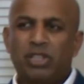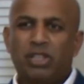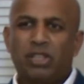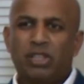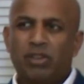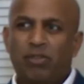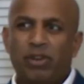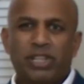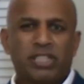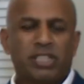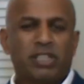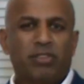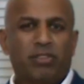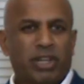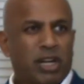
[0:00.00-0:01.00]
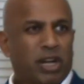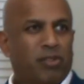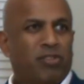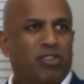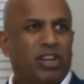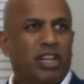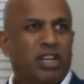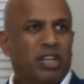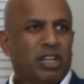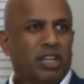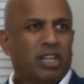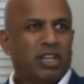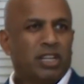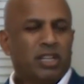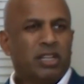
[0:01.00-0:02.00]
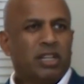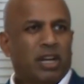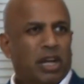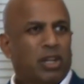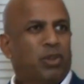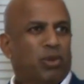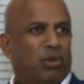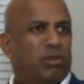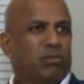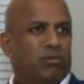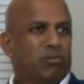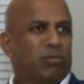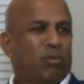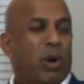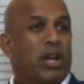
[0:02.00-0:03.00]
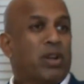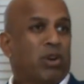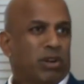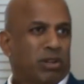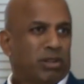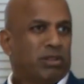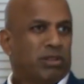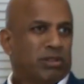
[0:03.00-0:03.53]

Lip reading: the risk, the recovery, I thought, why not?